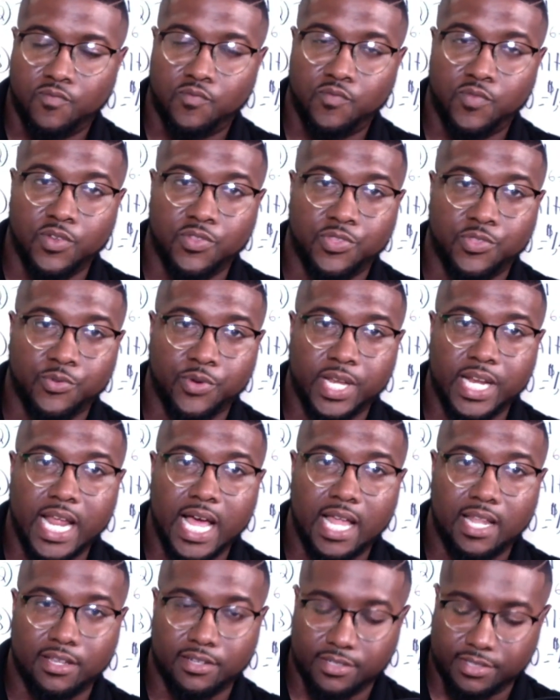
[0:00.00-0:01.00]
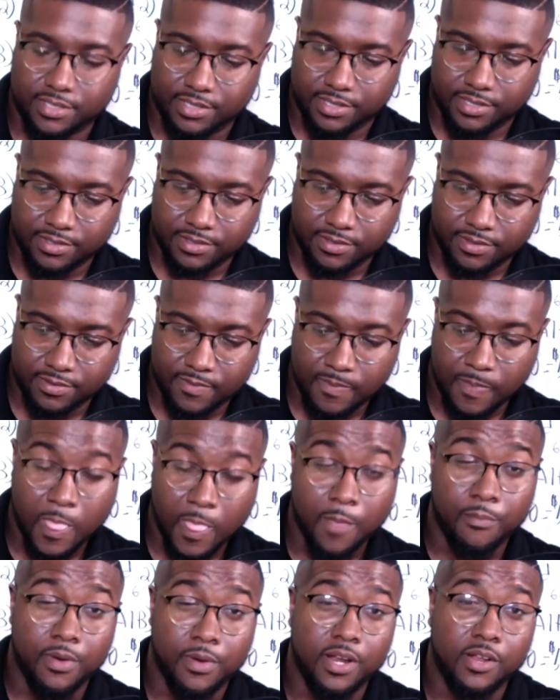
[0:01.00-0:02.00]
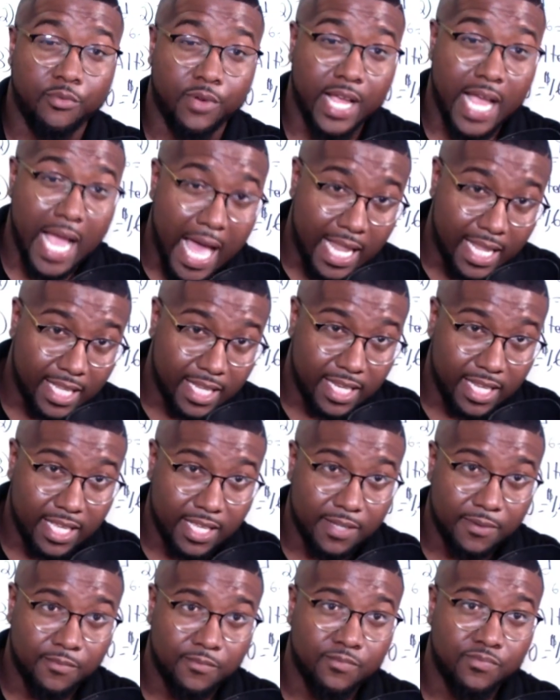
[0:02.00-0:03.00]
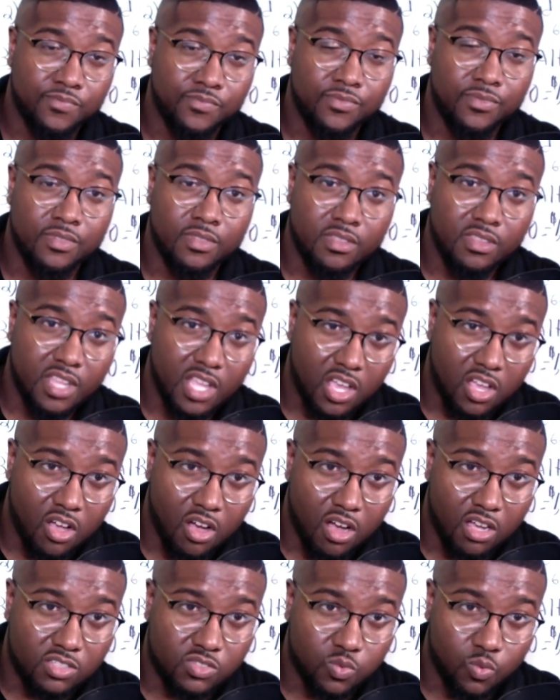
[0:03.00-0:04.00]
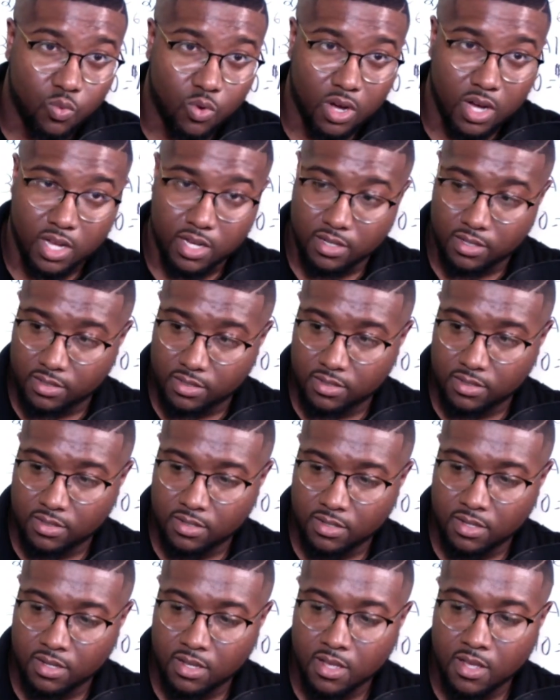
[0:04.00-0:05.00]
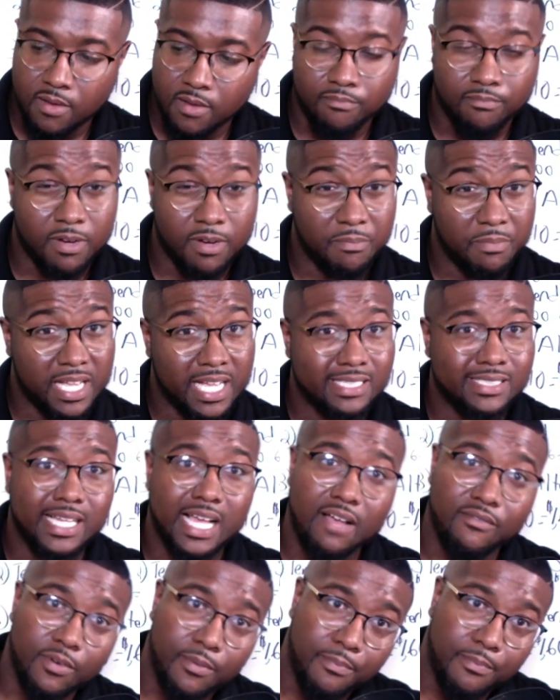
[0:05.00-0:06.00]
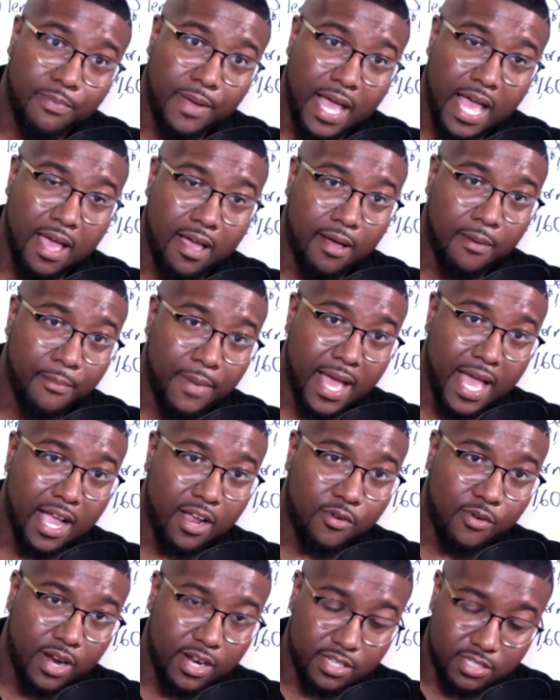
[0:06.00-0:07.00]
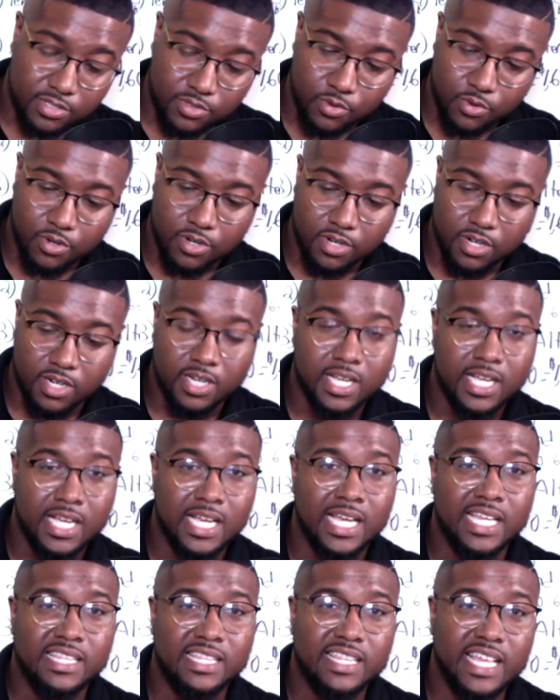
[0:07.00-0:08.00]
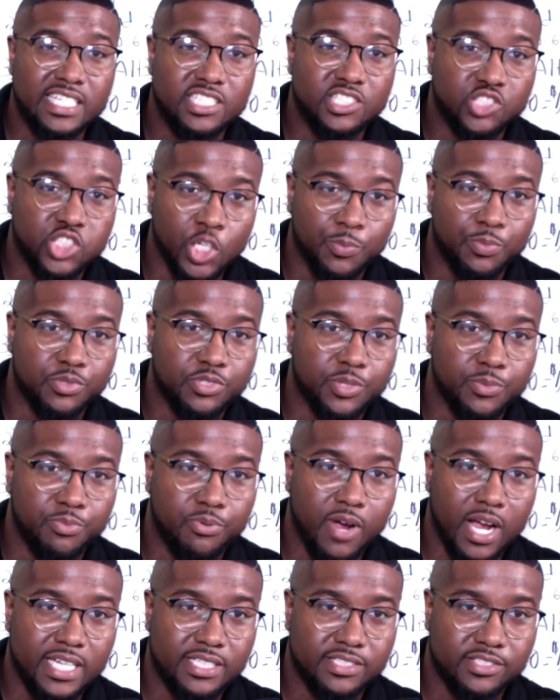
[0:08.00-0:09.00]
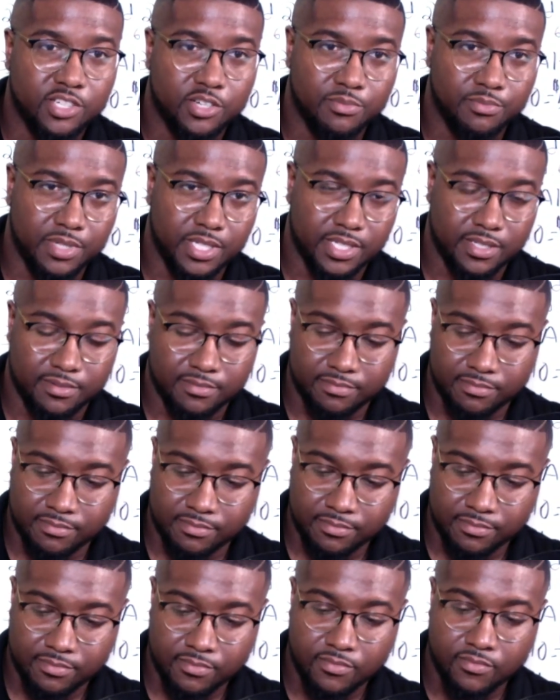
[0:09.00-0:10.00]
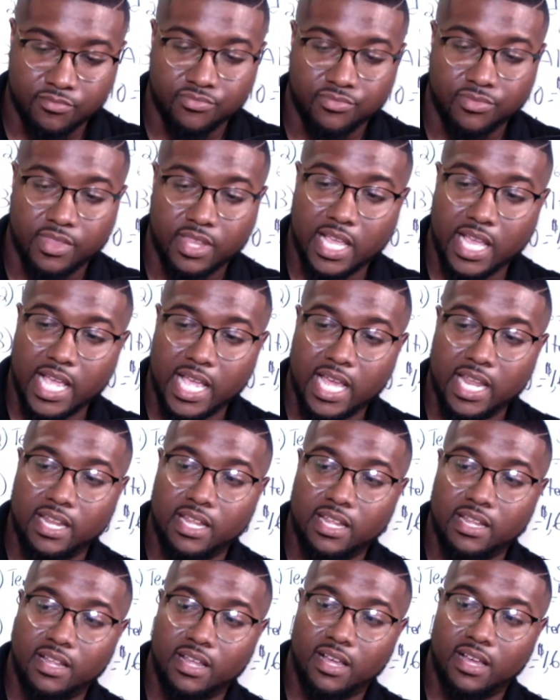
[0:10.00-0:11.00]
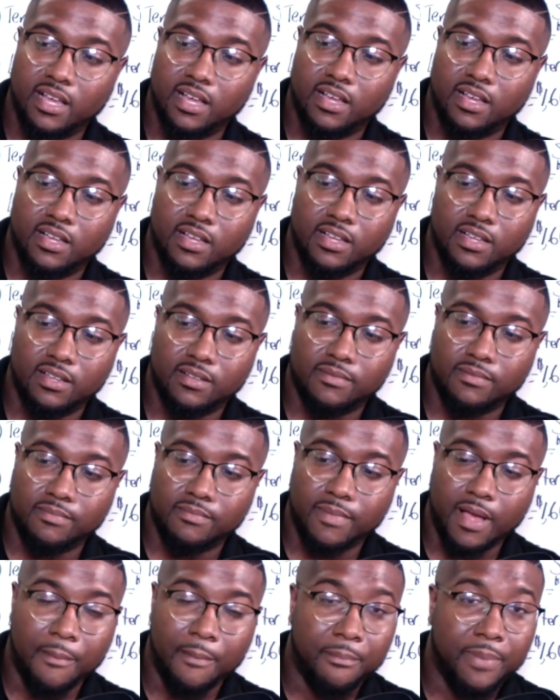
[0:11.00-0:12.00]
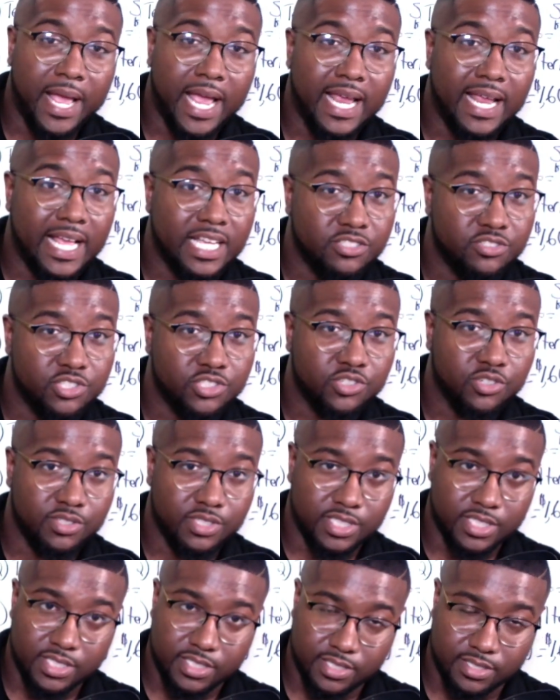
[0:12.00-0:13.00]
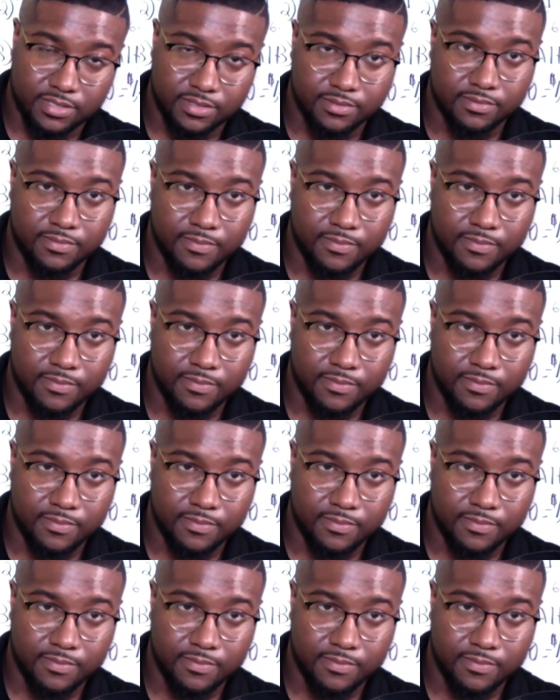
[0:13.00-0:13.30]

for $3. But in reality, it costs $1. But because I have a bad credit score, they tripled the price on me. And I'm paying interest on this.